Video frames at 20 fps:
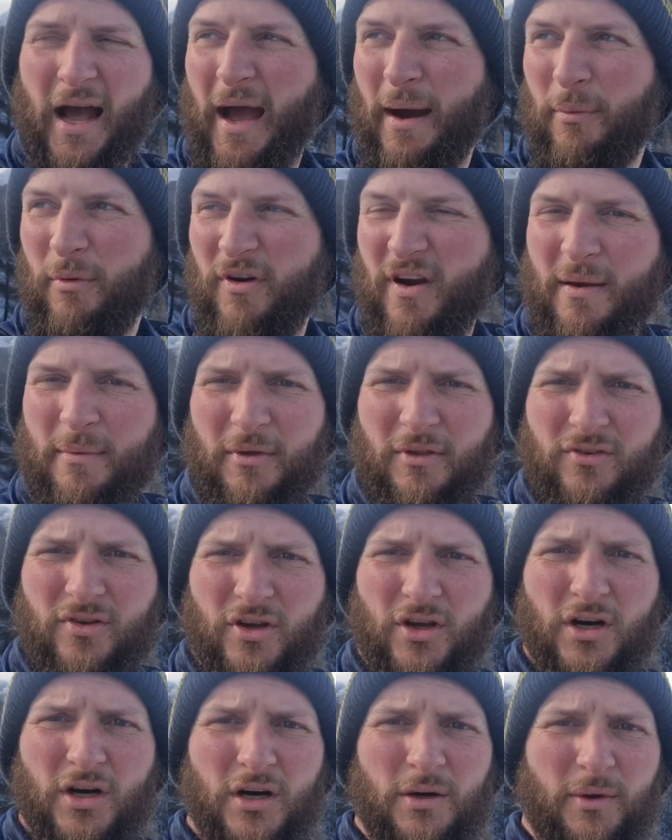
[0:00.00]
We're aiming to
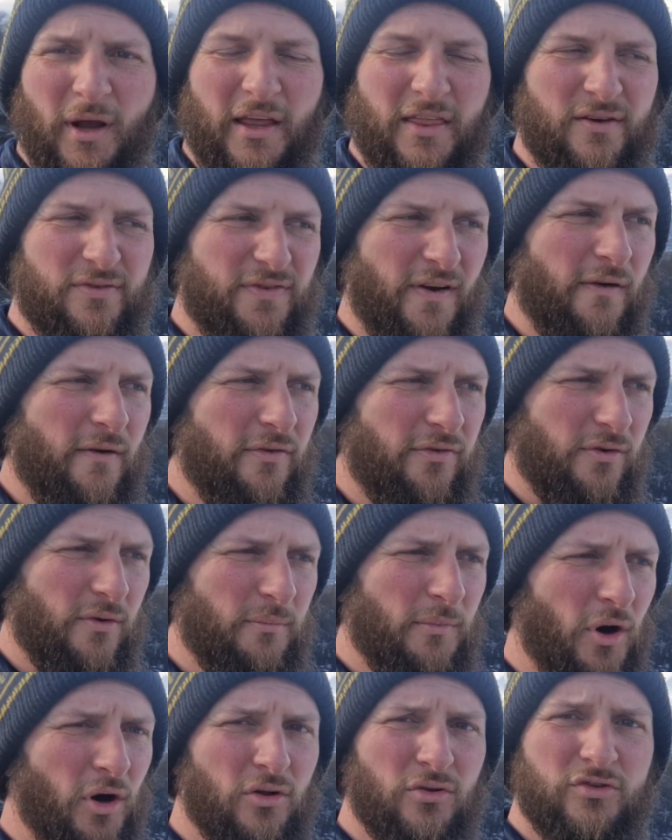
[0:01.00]
we'll get the ferry
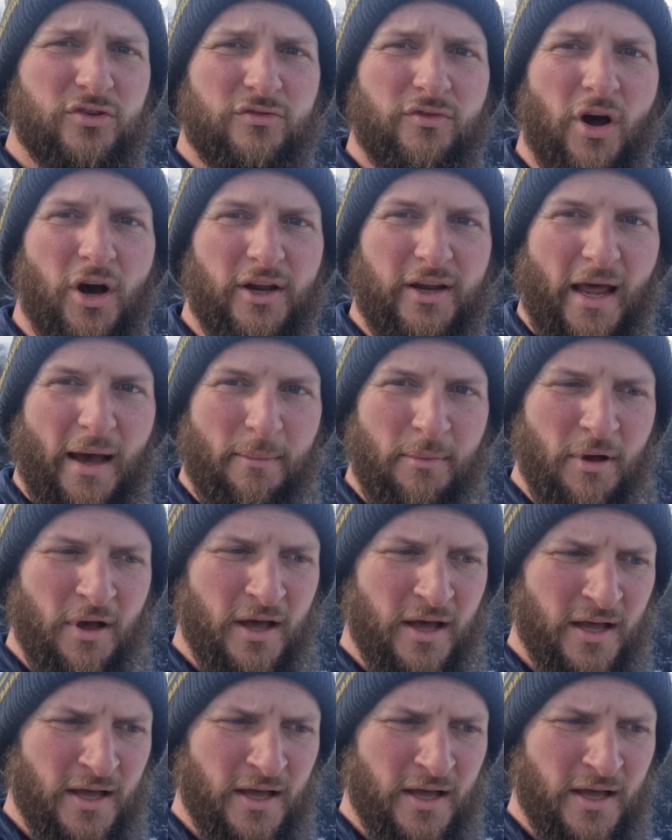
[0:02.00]
from Hull to Rotterdam.